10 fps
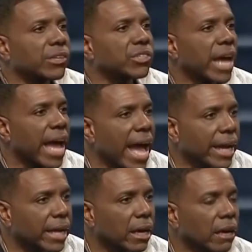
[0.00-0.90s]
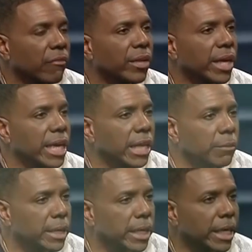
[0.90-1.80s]
attack of the
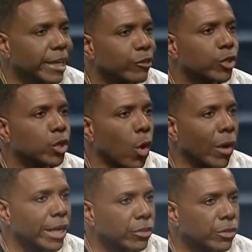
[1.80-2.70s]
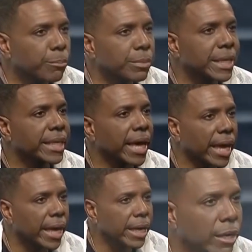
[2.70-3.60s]
enemy is going to
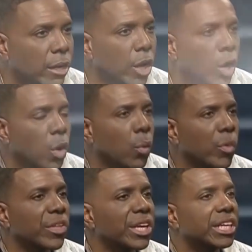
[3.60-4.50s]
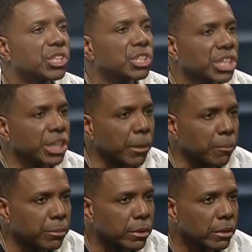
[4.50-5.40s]
begin with an attempt
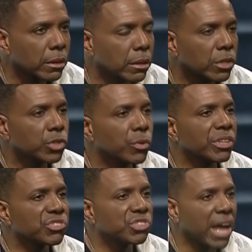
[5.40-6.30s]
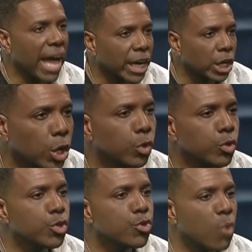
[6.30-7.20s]
to attack who
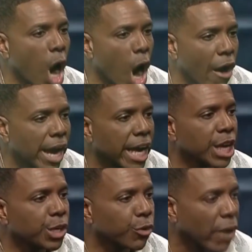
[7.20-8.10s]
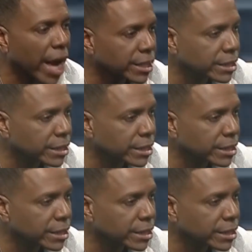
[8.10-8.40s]
you are in Christ.